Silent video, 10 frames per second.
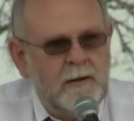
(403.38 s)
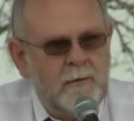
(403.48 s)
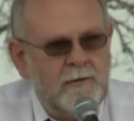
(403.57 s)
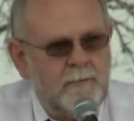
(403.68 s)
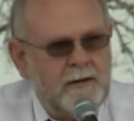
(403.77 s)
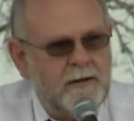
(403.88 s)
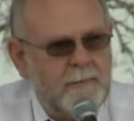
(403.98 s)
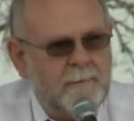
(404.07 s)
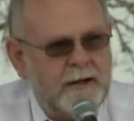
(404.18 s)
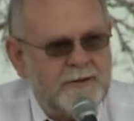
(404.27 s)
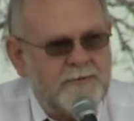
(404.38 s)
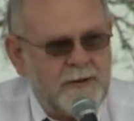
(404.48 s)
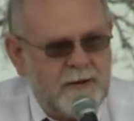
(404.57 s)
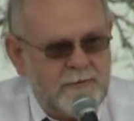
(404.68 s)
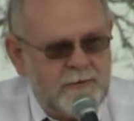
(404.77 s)
with men like Patrick
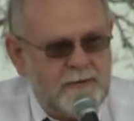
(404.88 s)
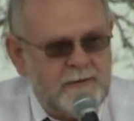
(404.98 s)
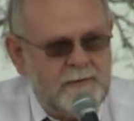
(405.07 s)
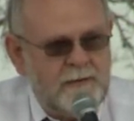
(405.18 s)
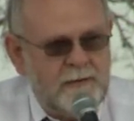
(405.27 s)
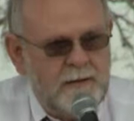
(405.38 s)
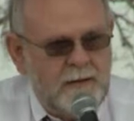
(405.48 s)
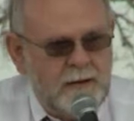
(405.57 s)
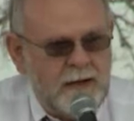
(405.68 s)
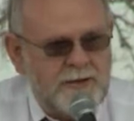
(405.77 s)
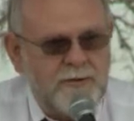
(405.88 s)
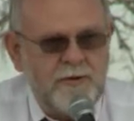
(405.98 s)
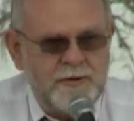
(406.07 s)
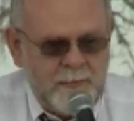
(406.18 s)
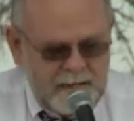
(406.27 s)
Henry and
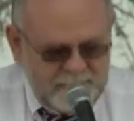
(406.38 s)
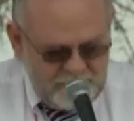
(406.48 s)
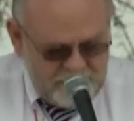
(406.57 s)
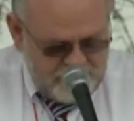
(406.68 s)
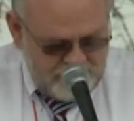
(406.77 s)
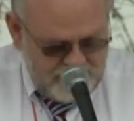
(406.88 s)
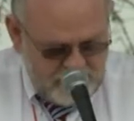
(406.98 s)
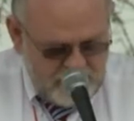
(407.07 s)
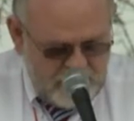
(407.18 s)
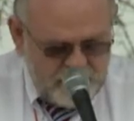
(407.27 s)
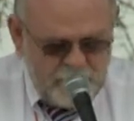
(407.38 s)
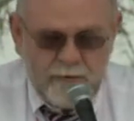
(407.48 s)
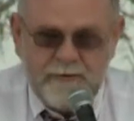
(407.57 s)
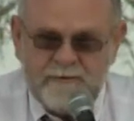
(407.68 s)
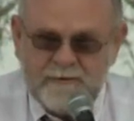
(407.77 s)
George Mason and
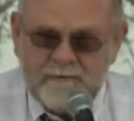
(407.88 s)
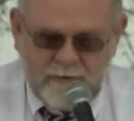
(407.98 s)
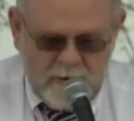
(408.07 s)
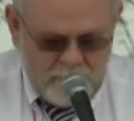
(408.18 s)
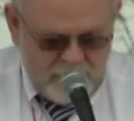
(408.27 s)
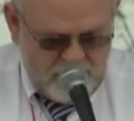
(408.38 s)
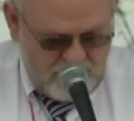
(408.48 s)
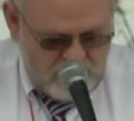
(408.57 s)
Brutus and Farmer